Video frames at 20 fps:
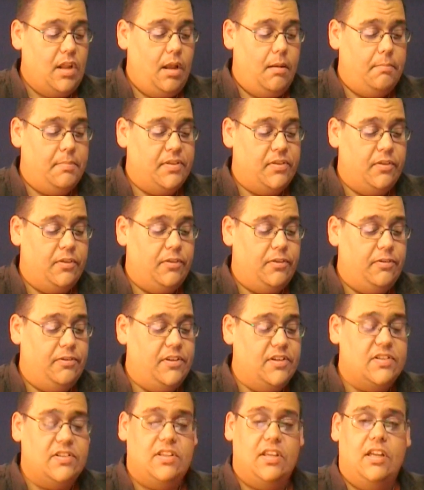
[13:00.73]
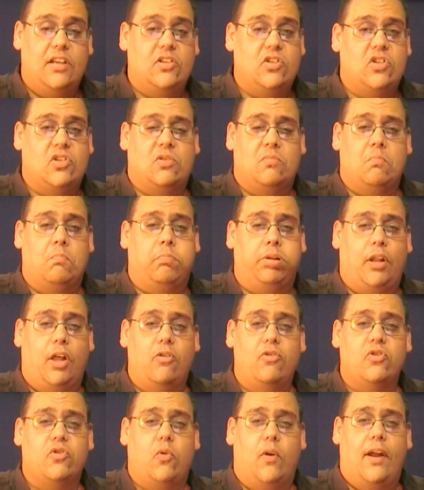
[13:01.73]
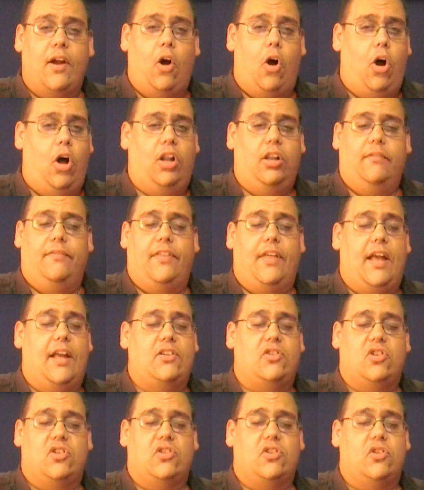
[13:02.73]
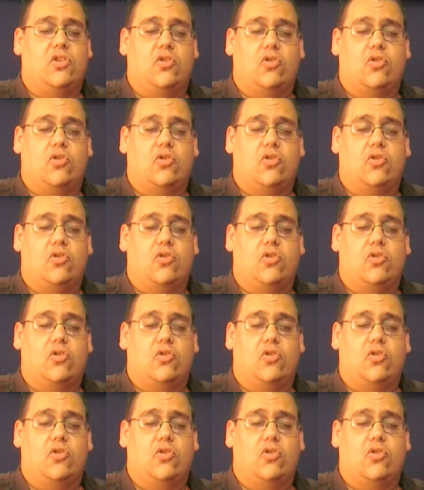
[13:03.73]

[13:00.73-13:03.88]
But this thing just blows away all of that just in